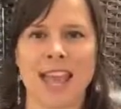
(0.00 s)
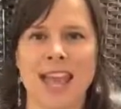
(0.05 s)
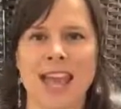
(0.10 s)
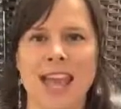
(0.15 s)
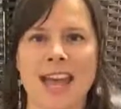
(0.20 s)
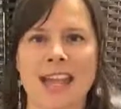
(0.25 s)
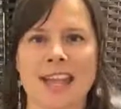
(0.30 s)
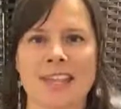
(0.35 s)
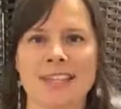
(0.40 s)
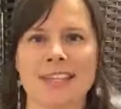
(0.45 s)

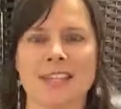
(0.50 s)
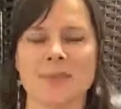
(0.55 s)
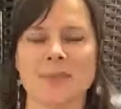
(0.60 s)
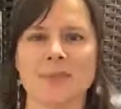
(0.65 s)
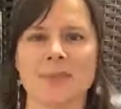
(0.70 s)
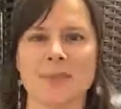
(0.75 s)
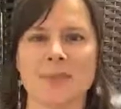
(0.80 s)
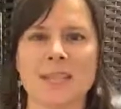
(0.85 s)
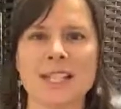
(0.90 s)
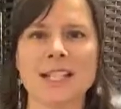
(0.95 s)
And
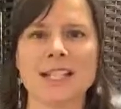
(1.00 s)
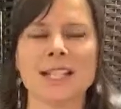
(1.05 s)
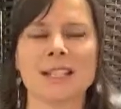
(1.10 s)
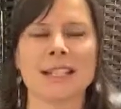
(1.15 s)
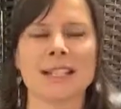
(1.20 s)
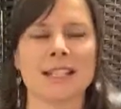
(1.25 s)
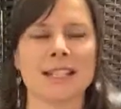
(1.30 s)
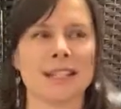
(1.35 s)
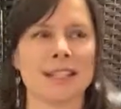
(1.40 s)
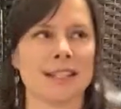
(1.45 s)

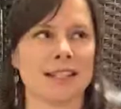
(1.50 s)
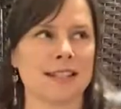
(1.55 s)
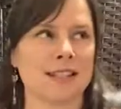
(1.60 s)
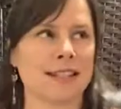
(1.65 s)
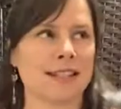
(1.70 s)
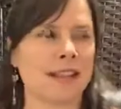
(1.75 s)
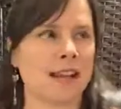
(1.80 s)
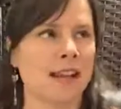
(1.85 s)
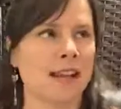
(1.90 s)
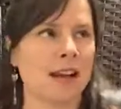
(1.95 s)

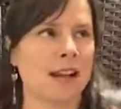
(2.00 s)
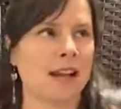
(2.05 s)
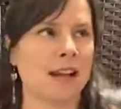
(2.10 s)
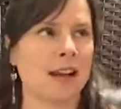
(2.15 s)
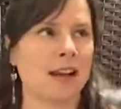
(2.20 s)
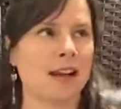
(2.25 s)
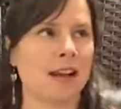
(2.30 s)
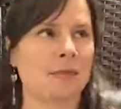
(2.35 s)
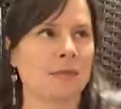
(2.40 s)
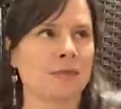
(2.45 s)
priestesses
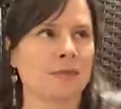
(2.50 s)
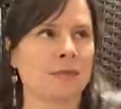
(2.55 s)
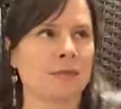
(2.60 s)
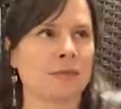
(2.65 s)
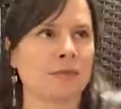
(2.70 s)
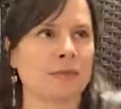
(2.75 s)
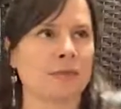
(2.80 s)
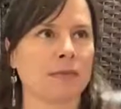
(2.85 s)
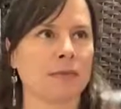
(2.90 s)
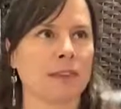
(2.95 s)

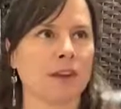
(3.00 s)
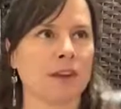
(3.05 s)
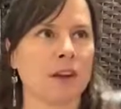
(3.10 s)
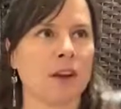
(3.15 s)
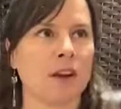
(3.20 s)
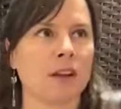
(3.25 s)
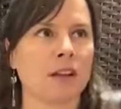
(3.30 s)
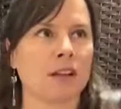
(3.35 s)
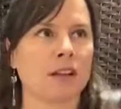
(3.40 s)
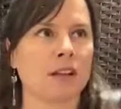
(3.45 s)

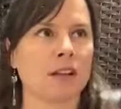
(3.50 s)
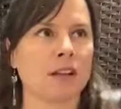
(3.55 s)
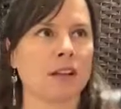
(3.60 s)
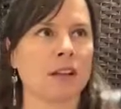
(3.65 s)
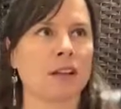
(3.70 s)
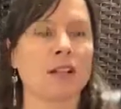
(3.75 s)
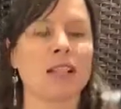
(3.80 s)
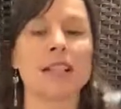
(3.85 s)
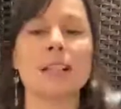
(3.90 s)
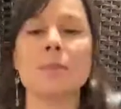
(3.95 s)

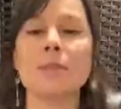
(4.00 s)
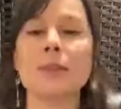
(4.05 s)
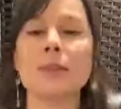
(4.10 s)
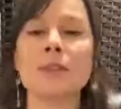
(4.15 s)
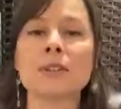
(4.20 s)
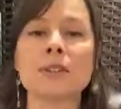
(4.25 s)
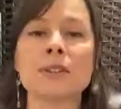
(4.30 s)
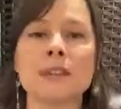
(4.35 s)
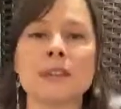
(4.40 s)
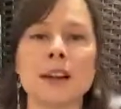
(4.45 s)
are
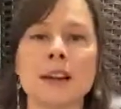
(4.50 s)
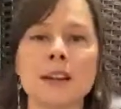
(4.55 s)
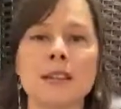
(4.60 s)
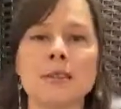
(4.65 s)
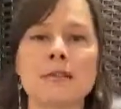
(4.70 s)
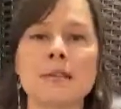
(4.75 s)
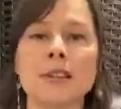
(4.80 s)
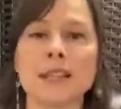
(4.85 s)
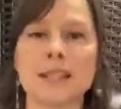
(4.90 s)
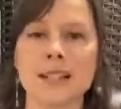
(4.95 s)
keepers
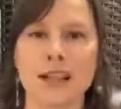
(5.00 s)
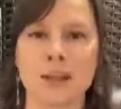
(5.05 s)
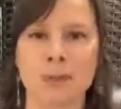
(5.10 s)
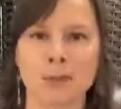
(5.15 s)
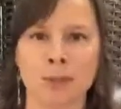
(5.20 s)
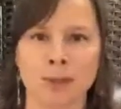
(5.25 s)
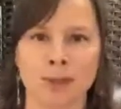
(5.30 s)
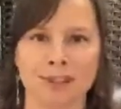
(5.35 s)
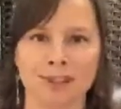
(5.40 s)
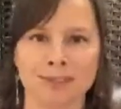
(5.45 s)
of a
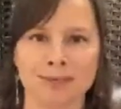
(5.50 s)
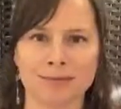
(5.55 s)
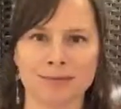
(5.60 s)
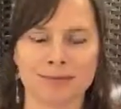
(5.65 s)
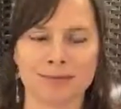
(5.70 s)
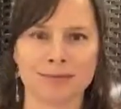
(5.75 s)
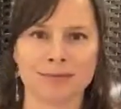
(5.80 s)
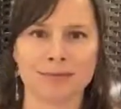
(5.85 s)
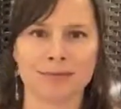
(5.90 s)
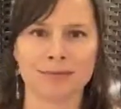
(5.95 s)
temple
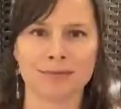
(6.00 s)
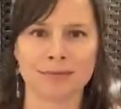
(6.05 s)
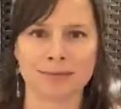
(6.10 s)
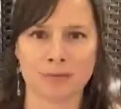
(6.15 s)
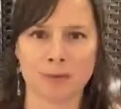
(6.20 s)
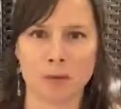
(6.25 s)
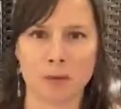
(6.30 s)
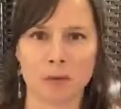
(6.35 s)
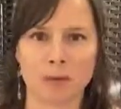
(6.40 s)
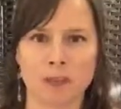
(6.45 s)

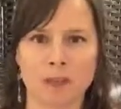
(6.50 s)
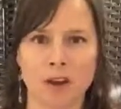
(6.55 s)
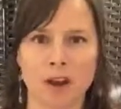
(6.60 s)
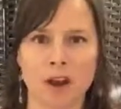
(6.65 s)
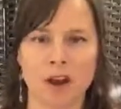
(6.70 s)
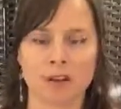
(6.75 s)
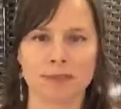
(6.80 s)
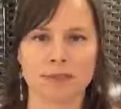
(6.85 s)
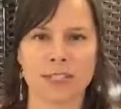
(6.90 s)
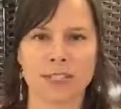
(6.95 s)
most
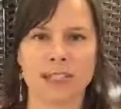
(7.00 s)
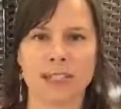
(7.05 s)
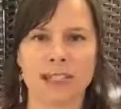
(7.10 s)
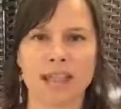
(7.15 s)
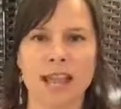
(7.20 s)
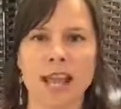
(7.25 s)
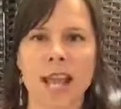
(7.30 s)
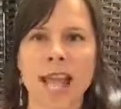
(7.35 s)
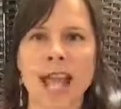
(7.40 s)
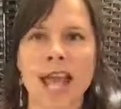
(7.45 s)
often.